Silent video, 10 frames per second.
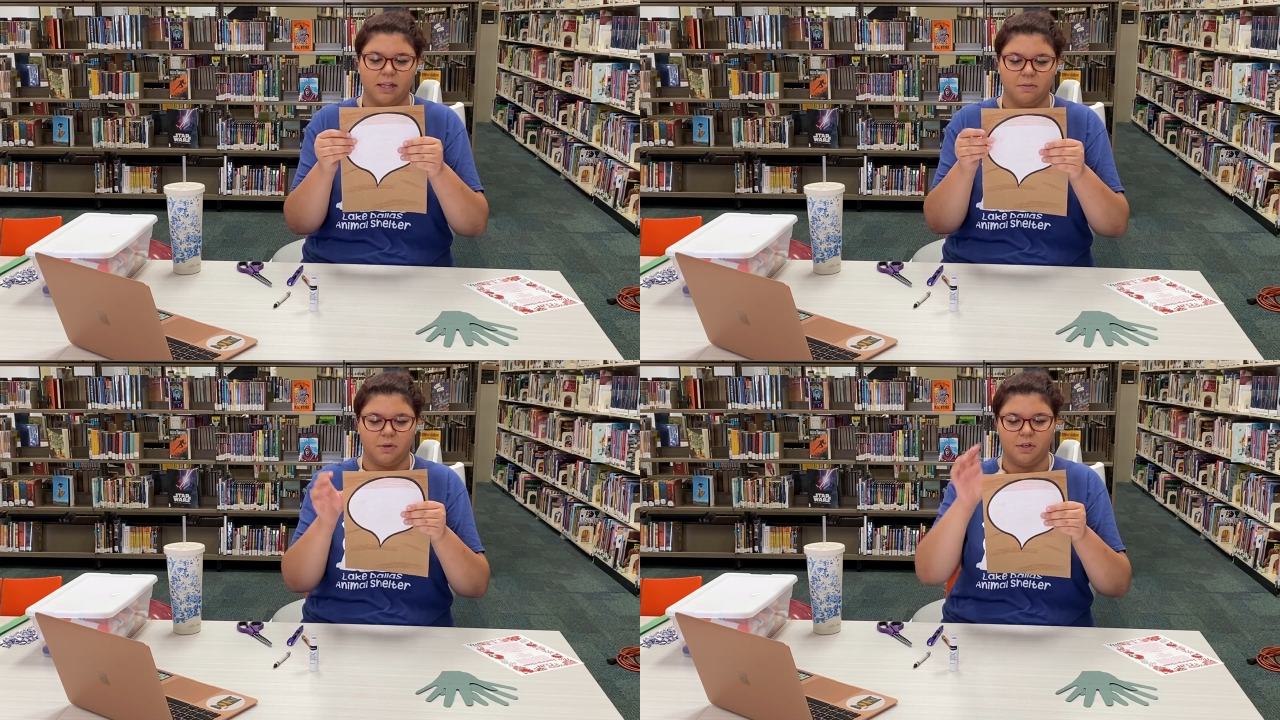
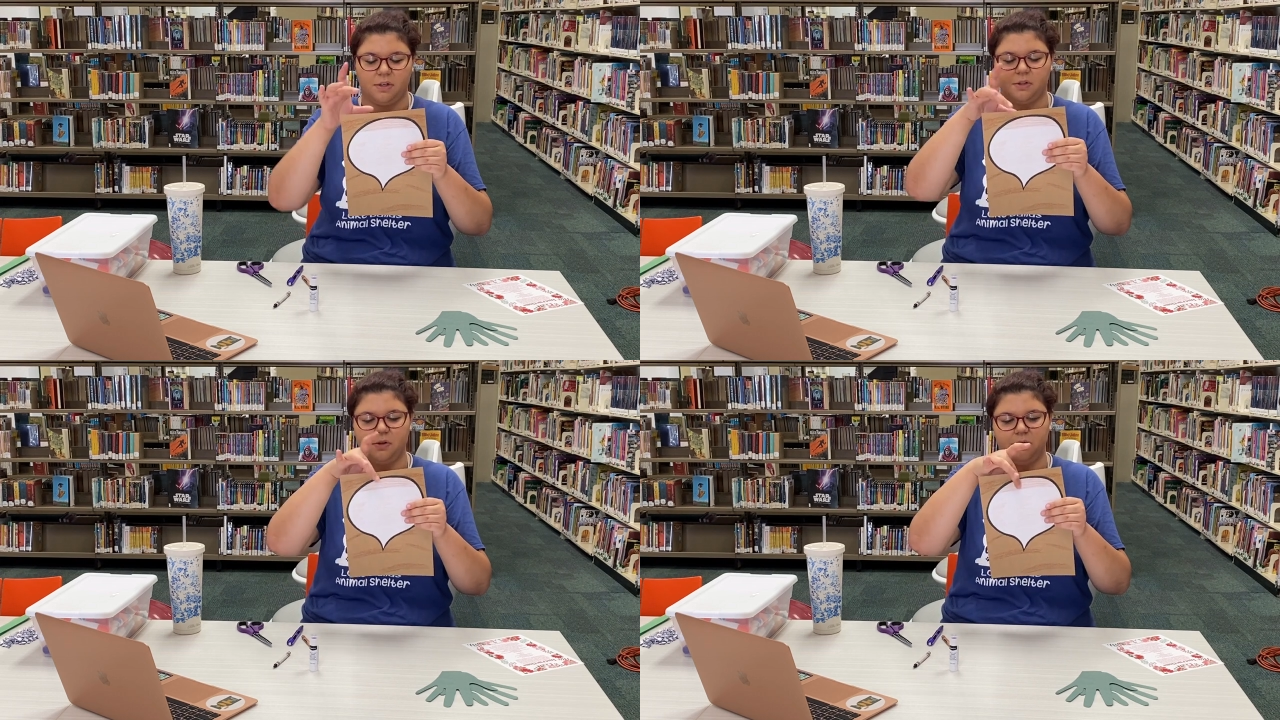and then we're
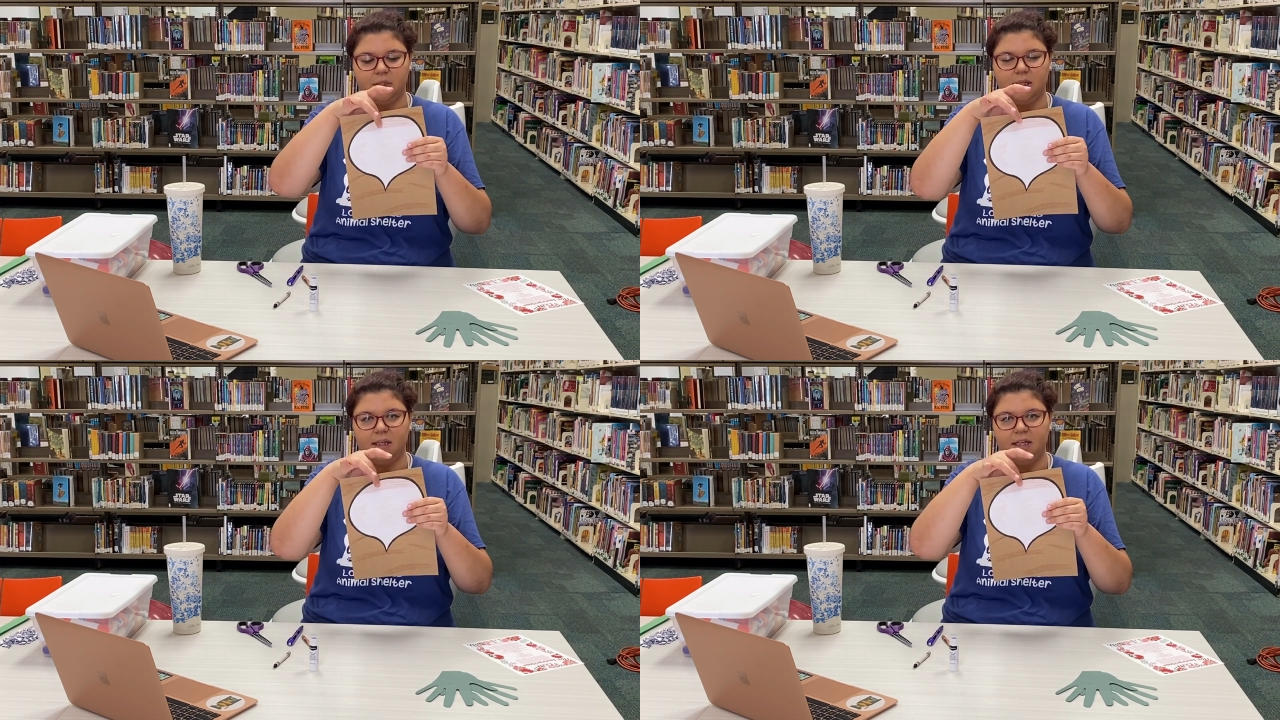going to glue
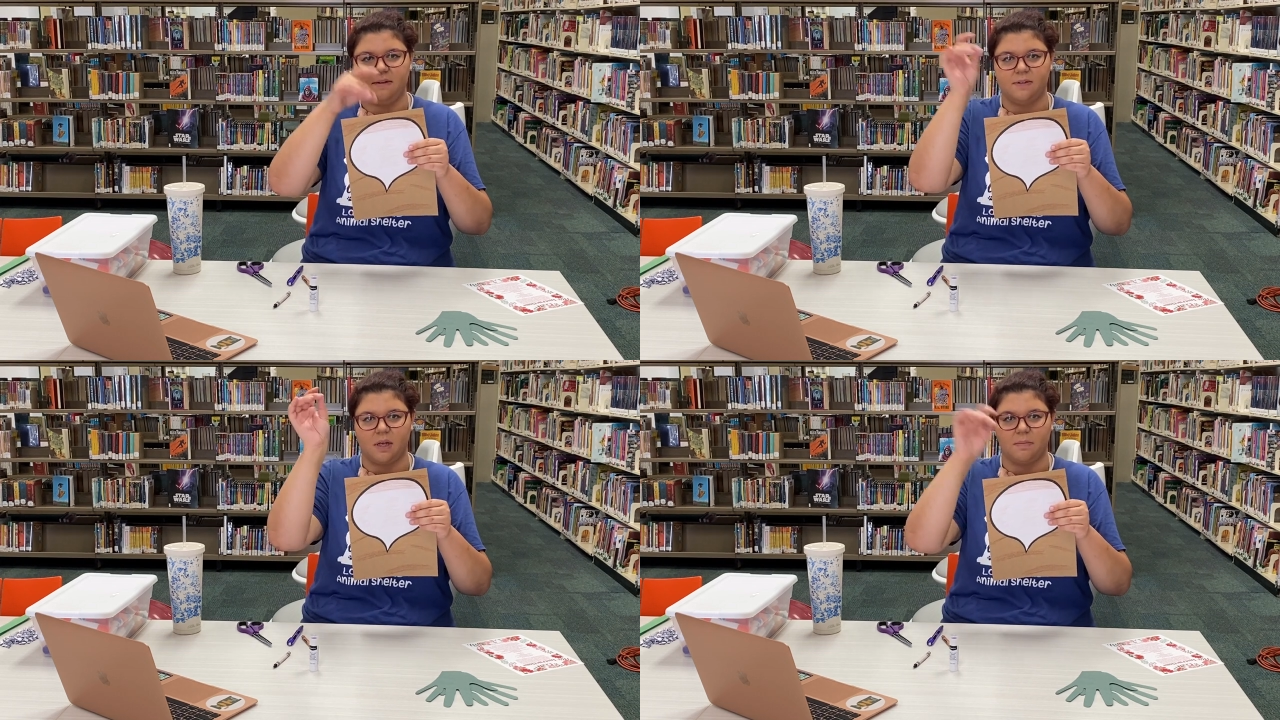the
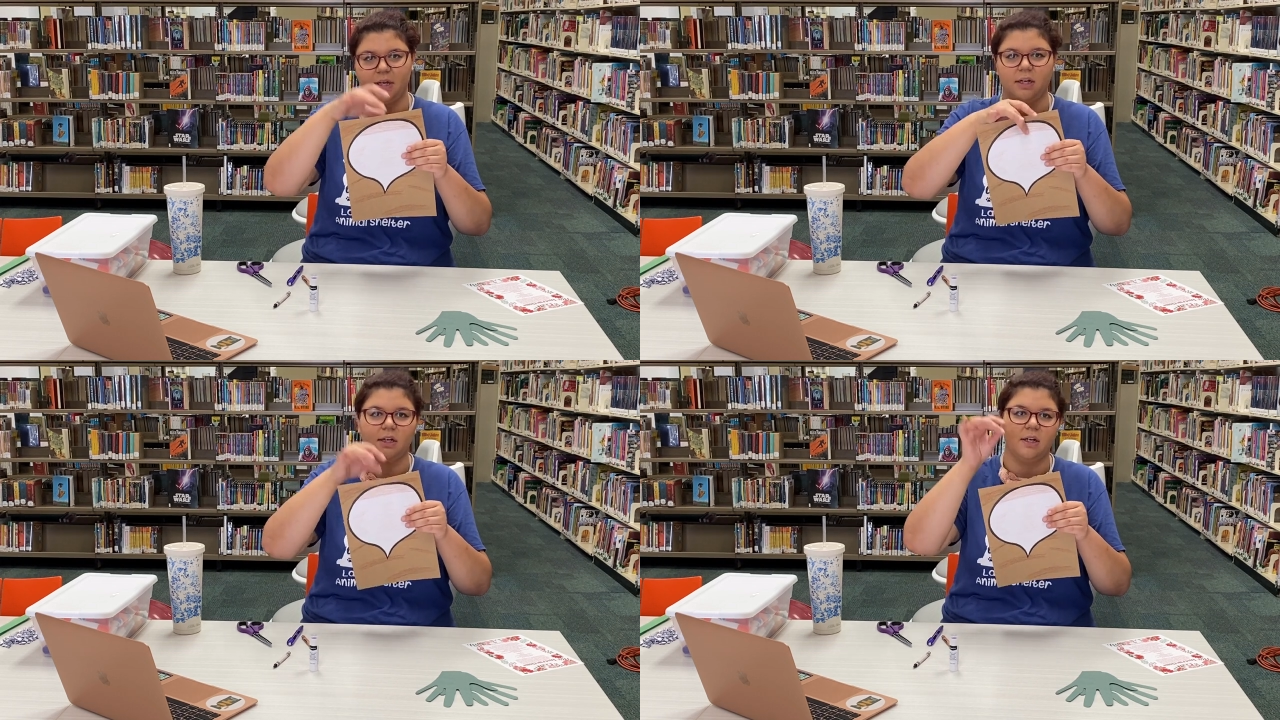leaves up
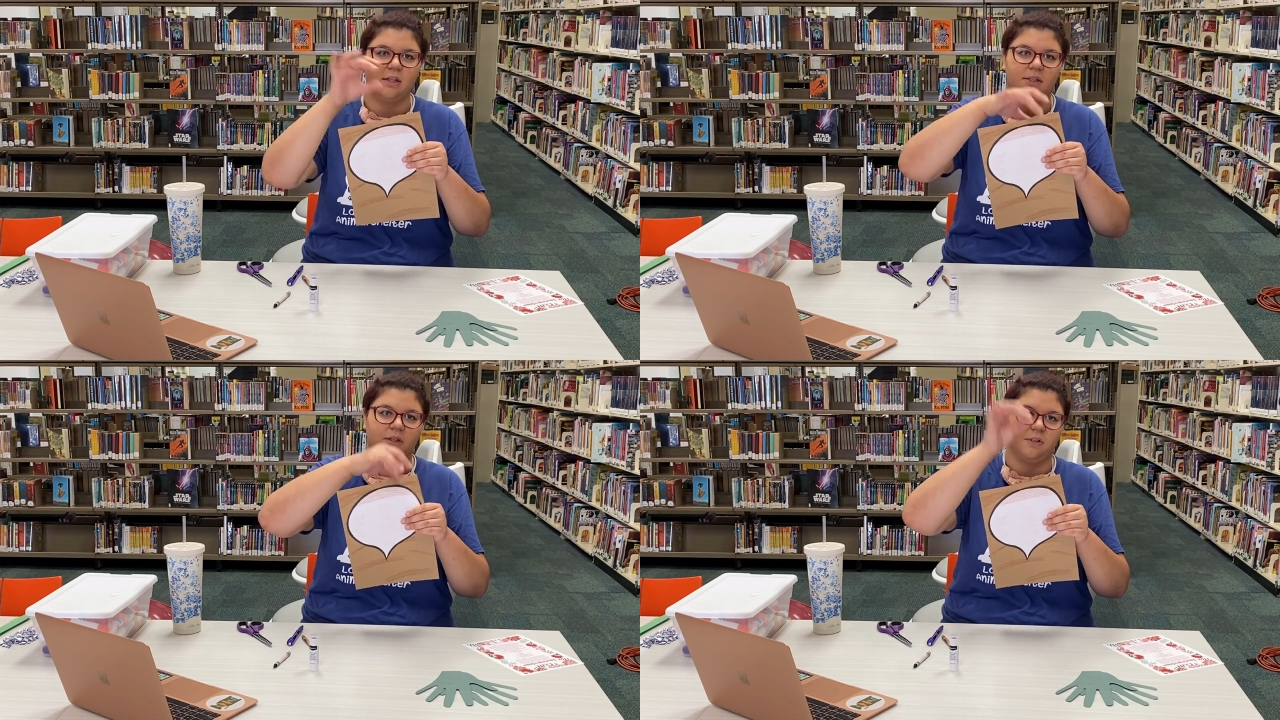here,
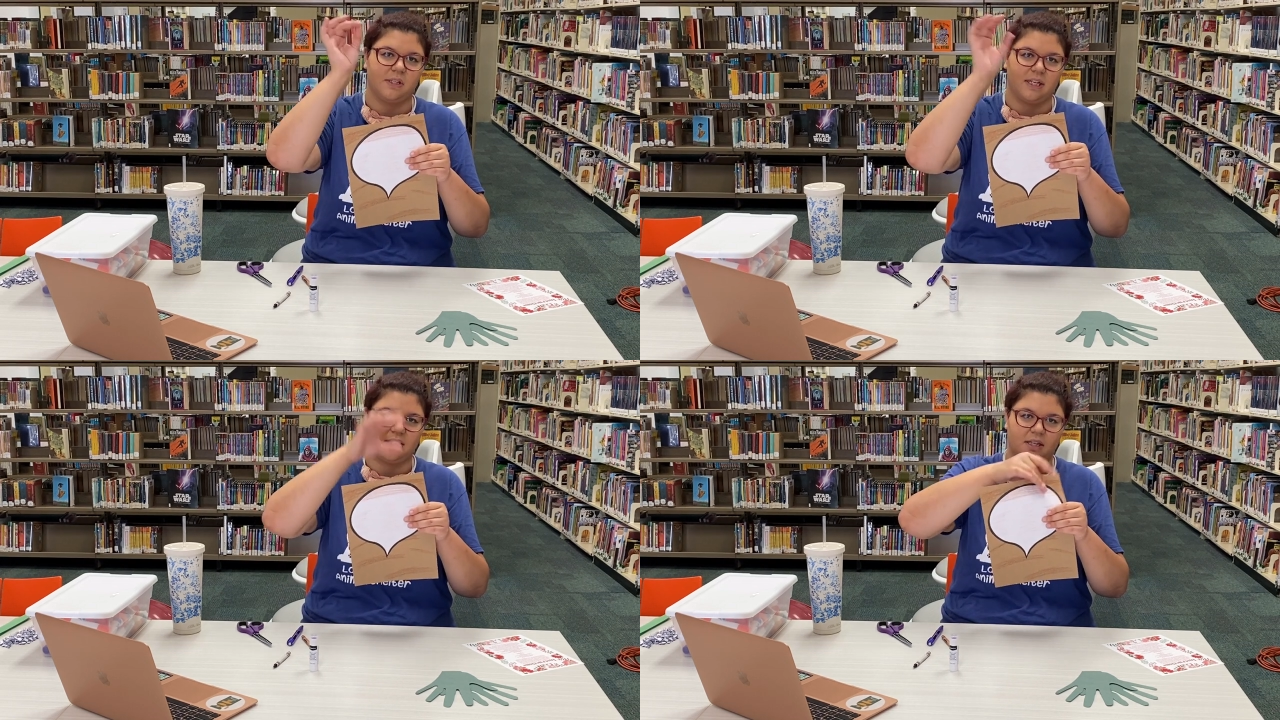so it
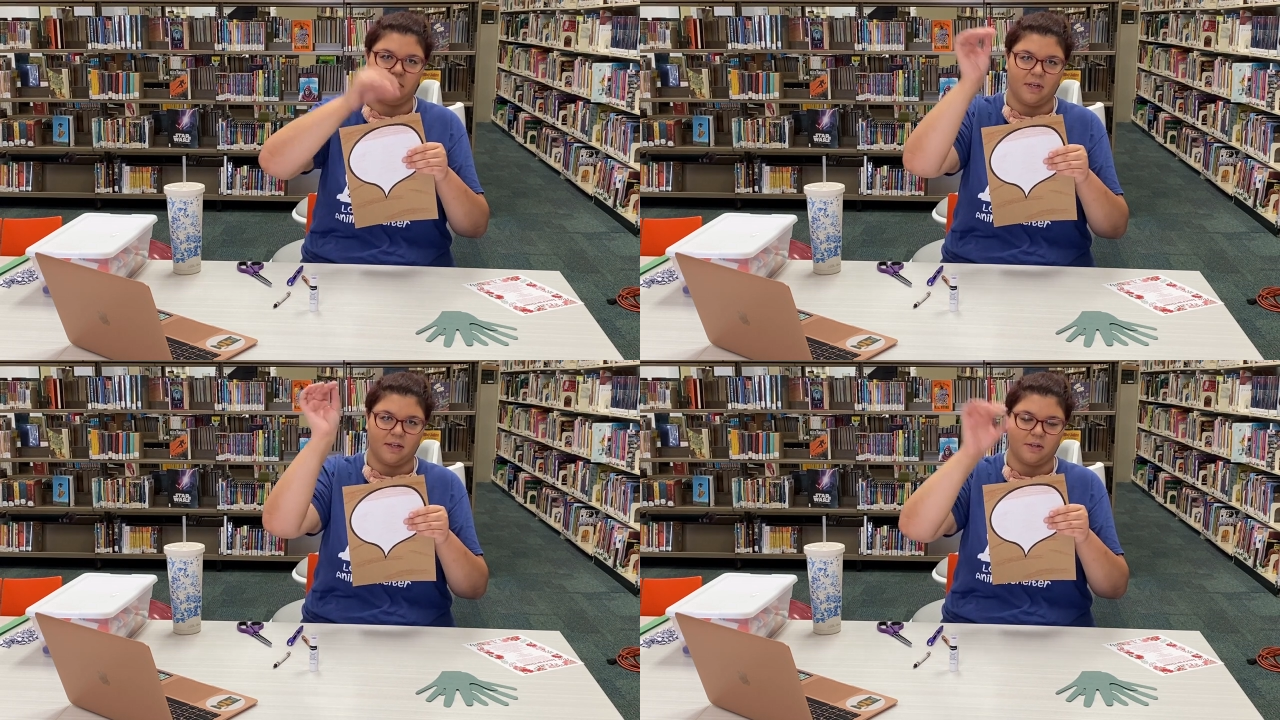looks like it's
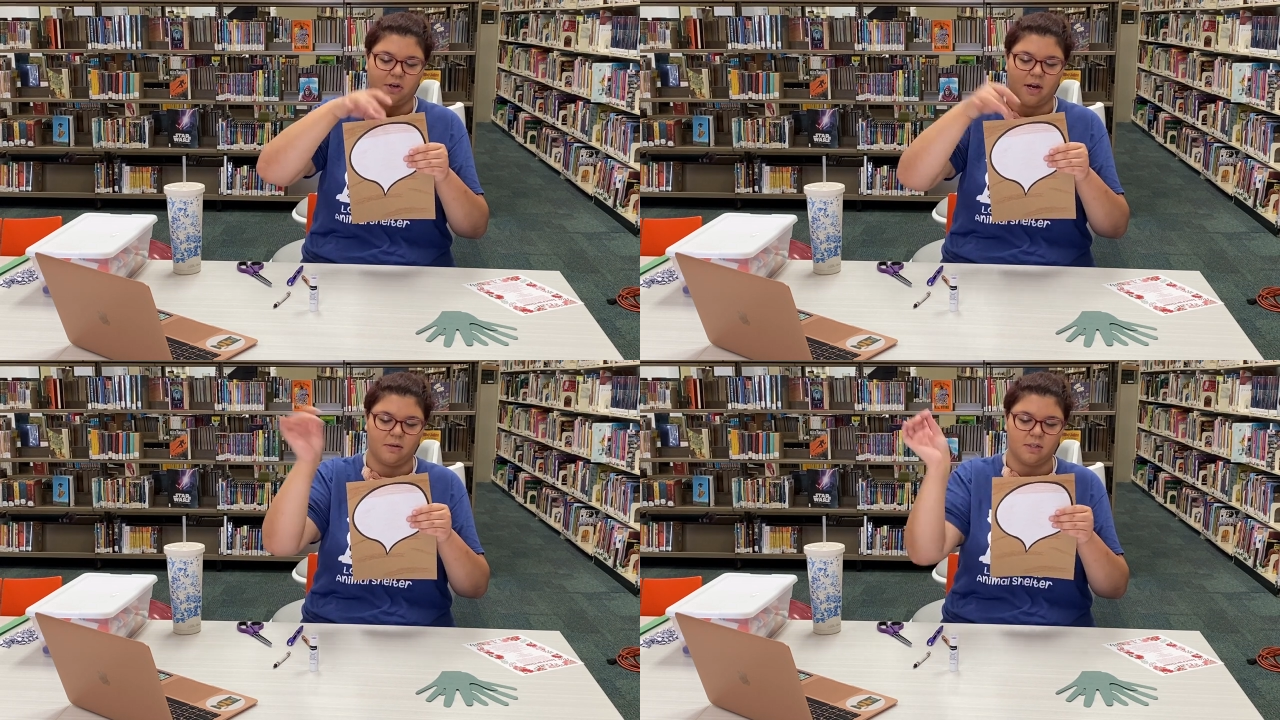coming out of the
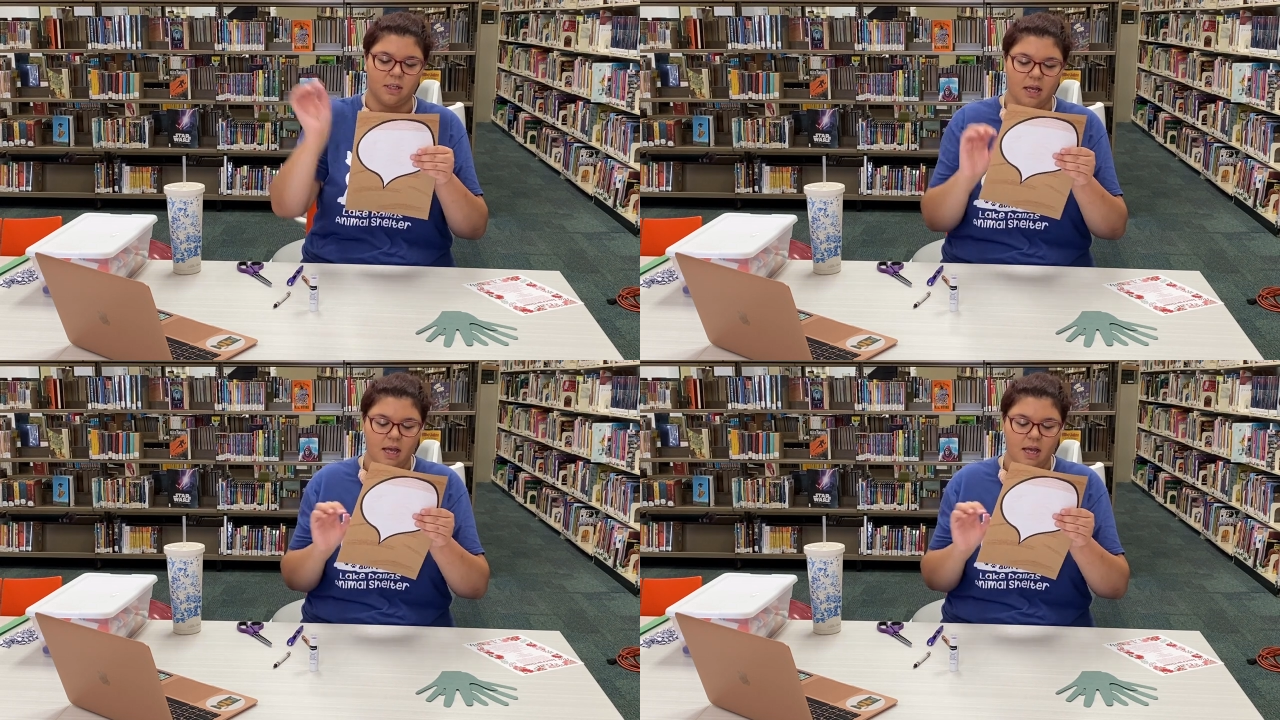ground.